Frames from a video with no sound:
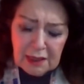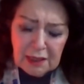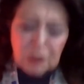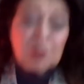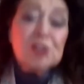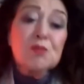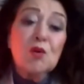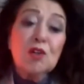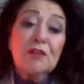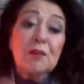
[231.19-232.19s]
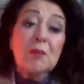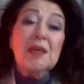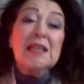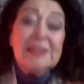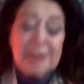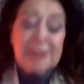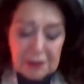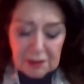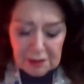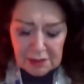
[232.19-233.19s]
it was more of a
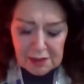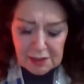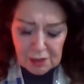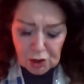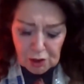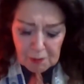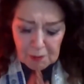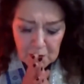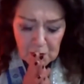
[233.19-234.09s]
political decision.